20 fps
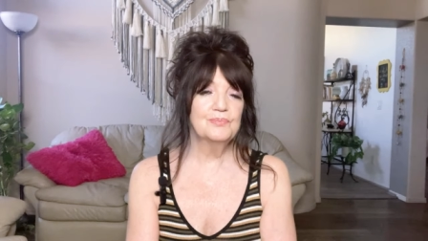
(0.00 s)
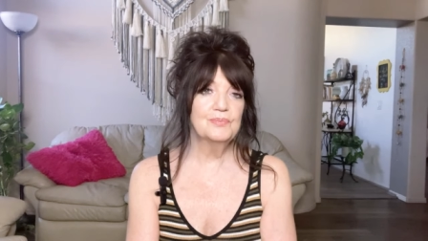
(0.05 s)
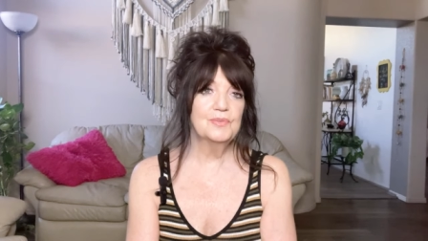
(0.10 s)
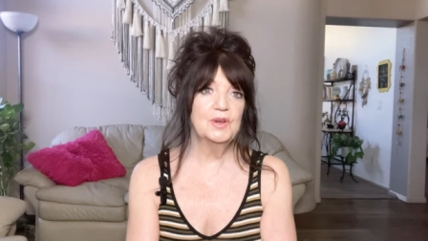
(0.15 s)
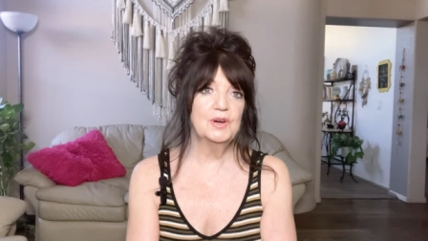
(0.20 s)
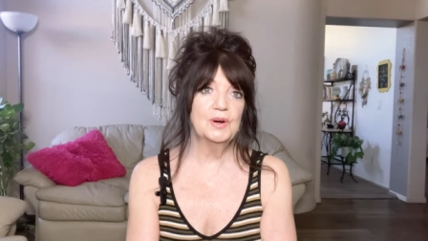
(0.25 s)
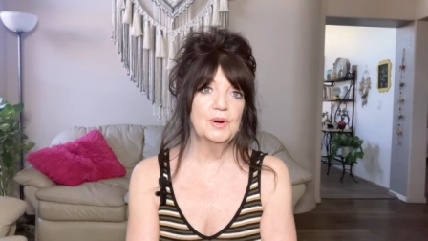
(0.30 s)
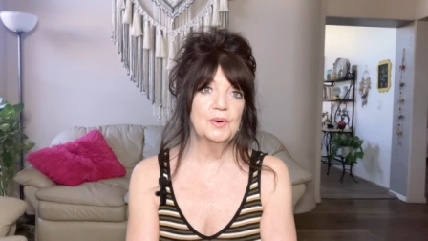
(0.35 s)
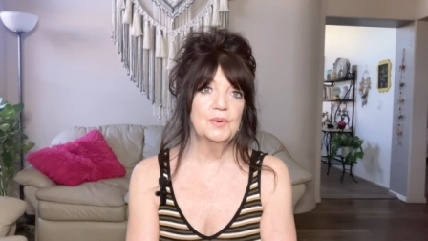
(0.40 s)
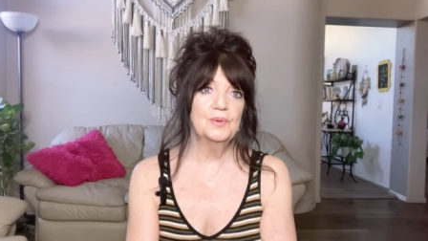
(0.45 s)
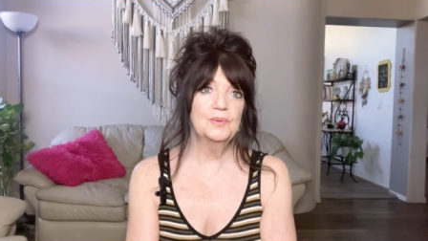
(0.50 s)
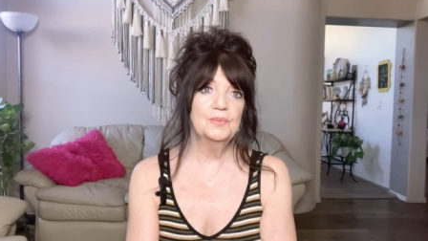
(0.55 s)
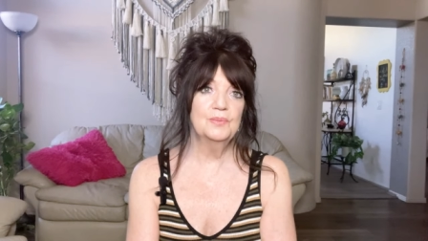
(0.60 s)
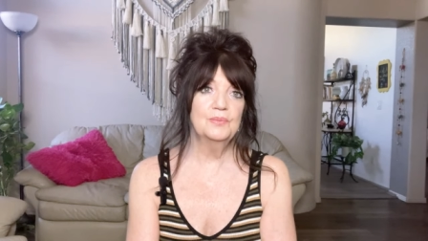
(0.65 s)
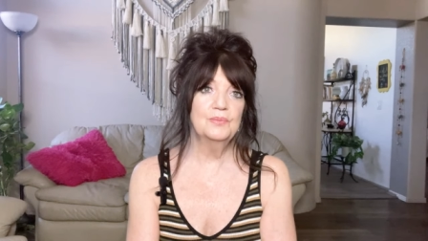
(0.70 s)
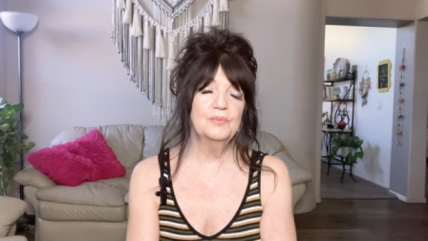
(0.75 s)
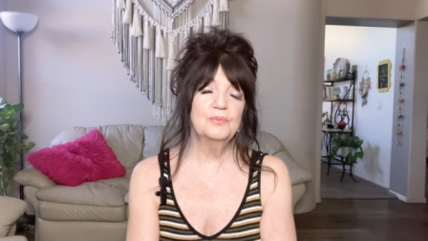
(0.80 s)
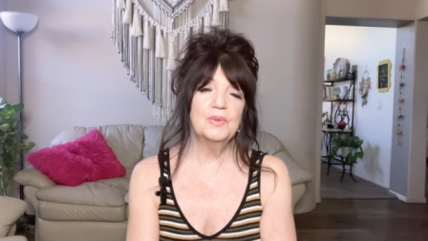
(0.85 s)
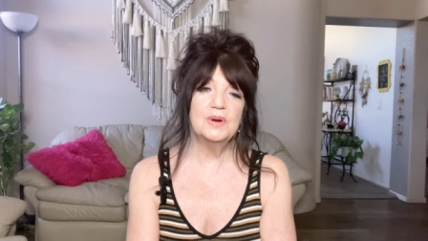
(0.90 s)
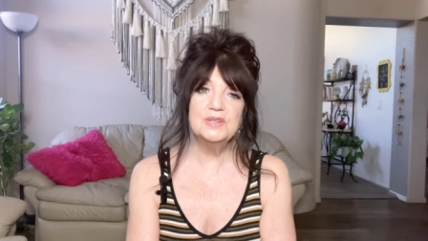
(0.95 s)
You know,
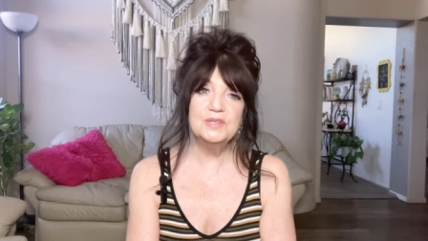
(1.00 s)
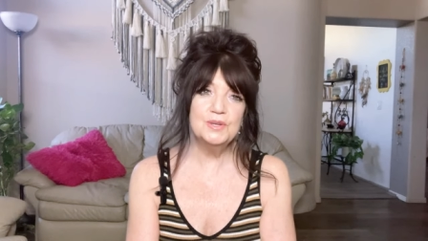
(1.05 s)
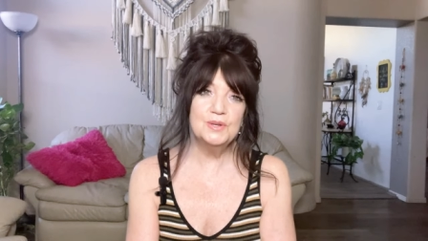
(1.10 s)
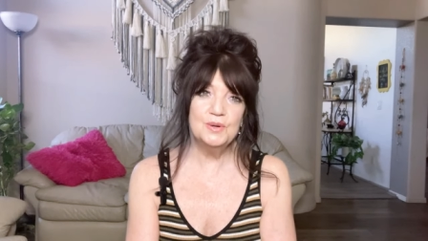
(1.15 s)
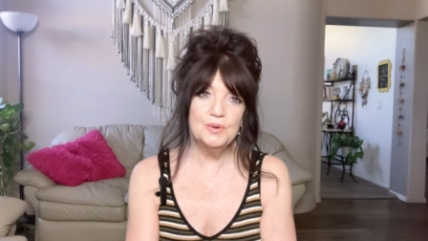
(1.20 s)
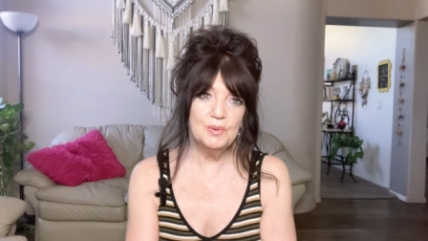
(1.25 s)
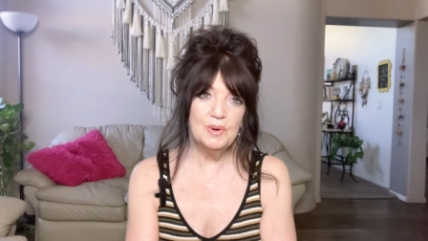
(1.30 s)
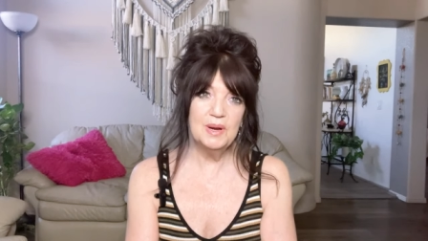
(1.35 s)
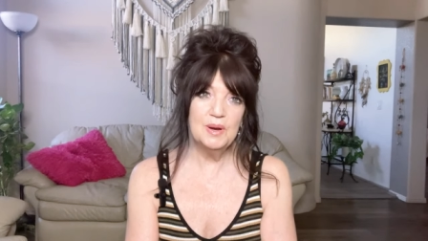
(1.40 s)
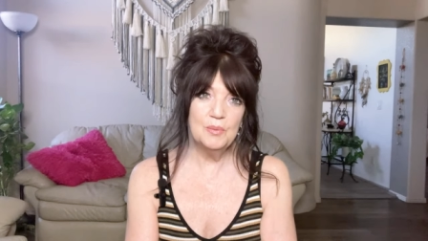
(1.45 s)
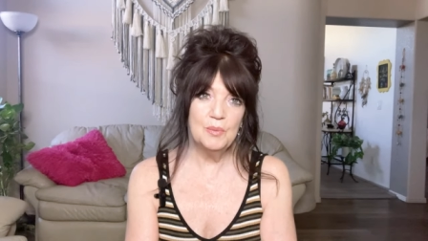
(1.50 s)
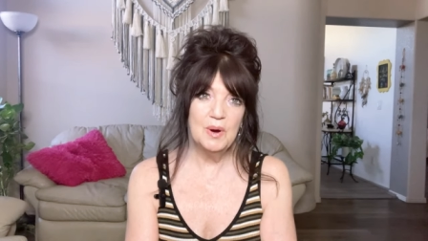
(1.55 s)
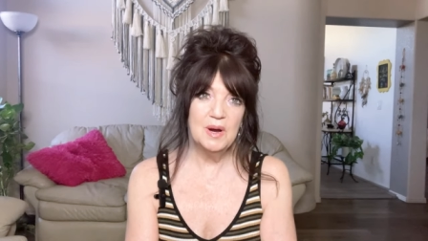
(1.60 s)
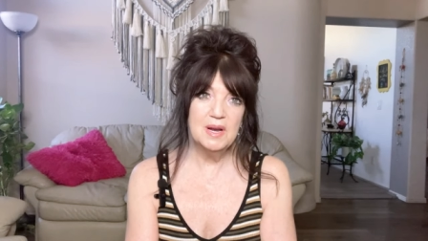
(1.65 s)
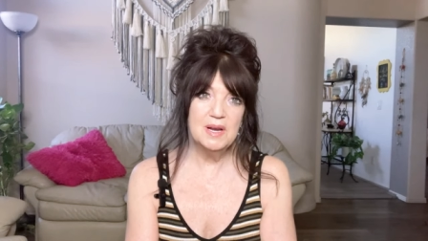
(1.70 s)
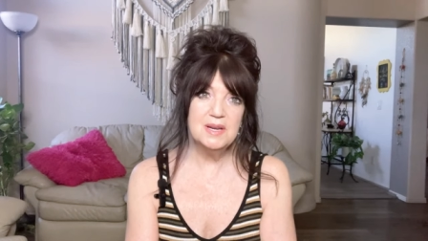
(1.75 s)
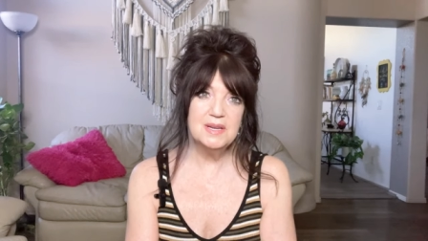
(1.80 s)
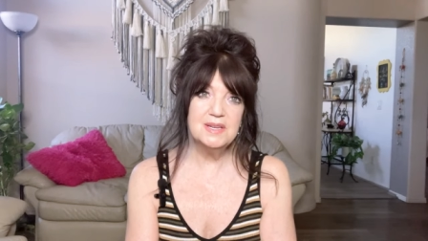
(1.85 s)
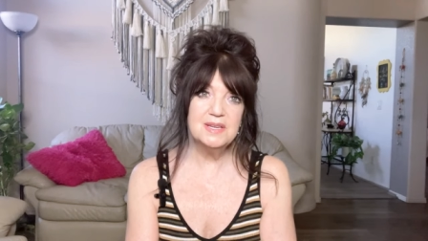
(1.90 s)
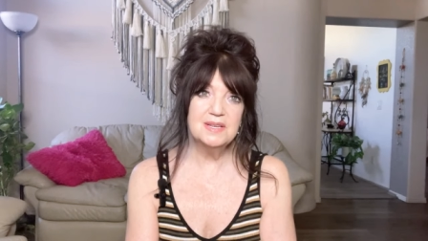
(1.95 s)
what do you really
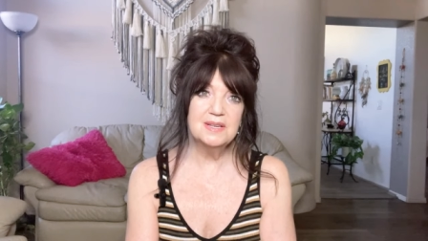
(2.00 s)
want?